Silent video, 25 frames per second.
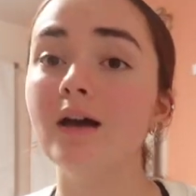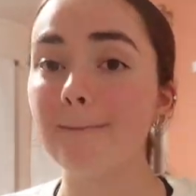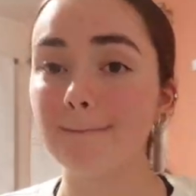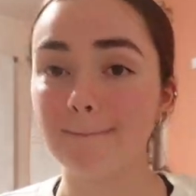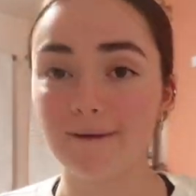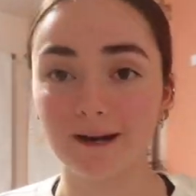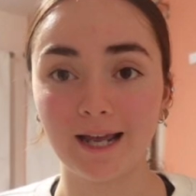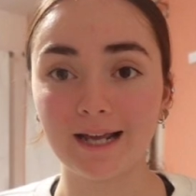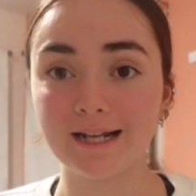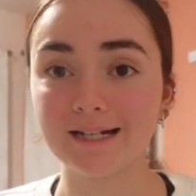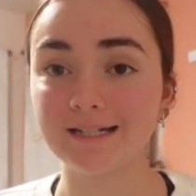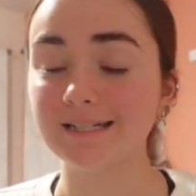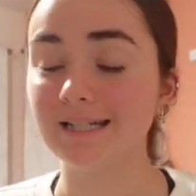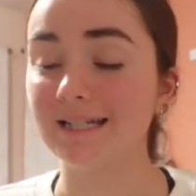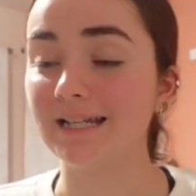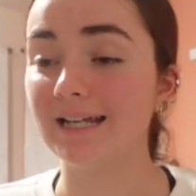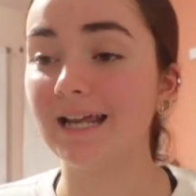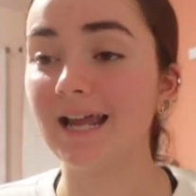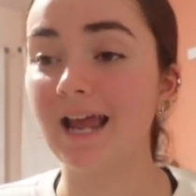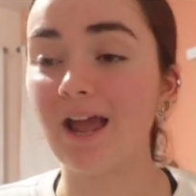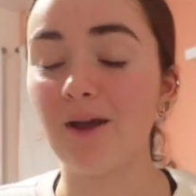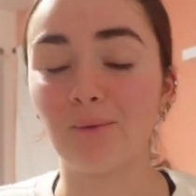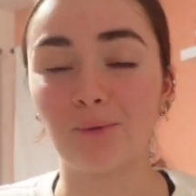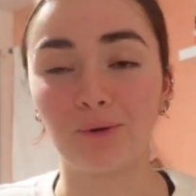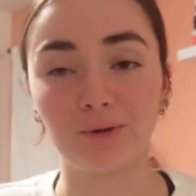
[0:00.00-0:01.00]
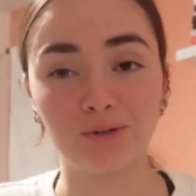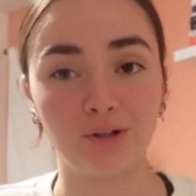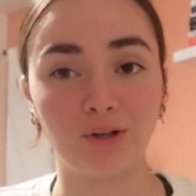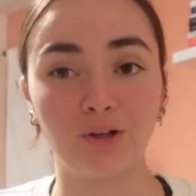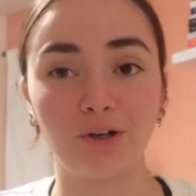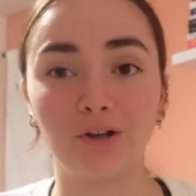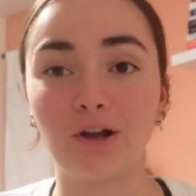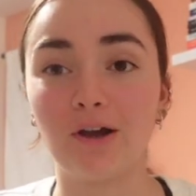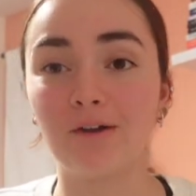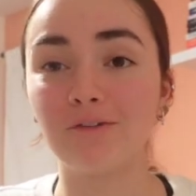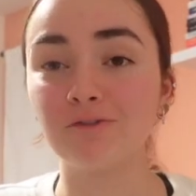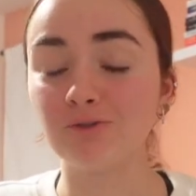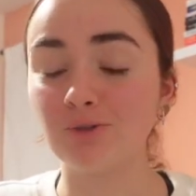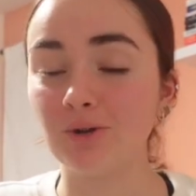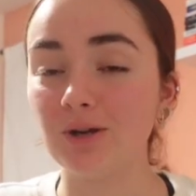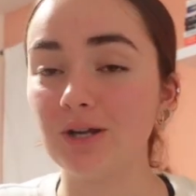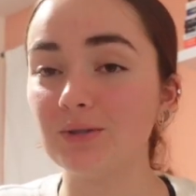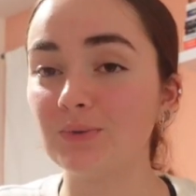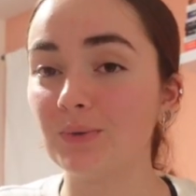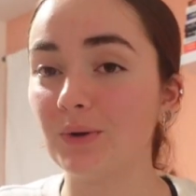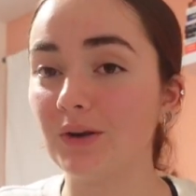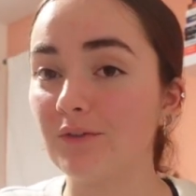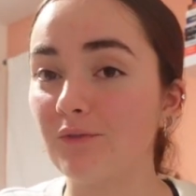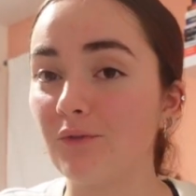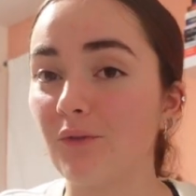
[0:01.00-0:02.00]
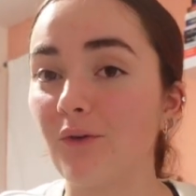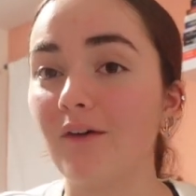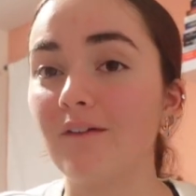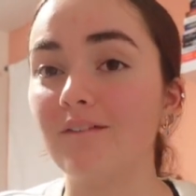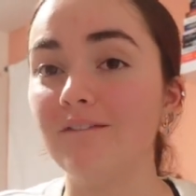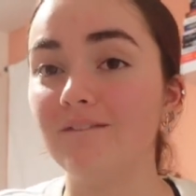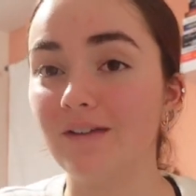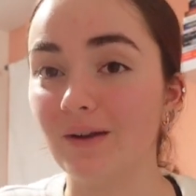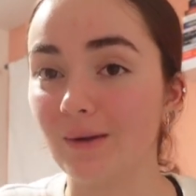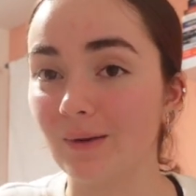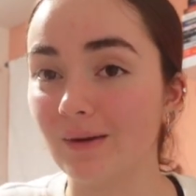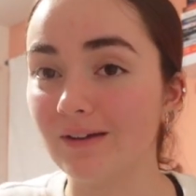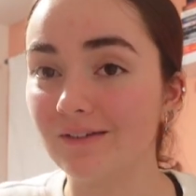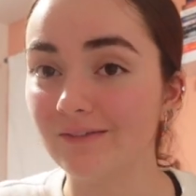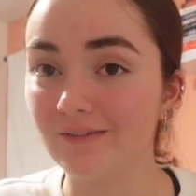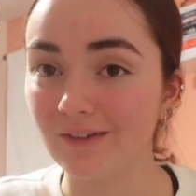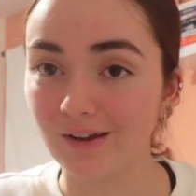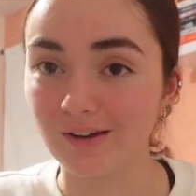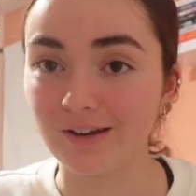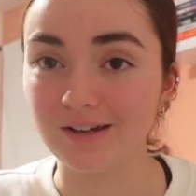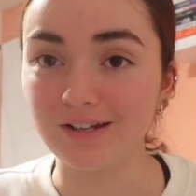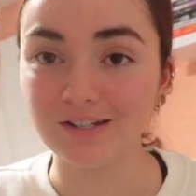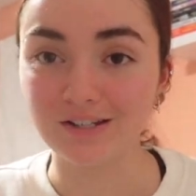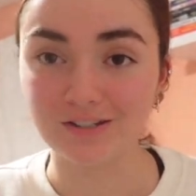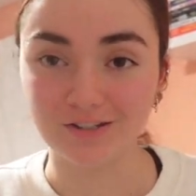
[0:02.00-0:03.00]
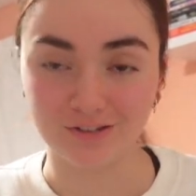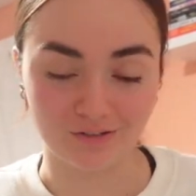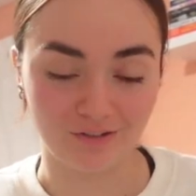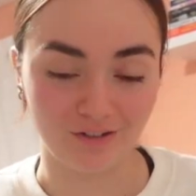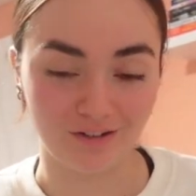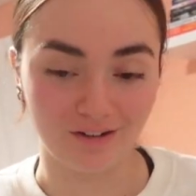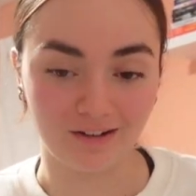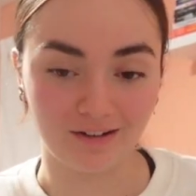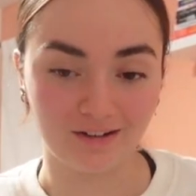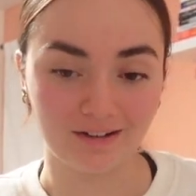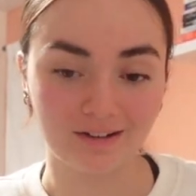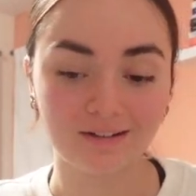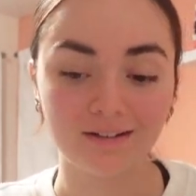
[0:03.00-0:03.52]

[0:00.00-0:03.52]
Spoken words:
But I did it, and we're starting off 2024 very strong.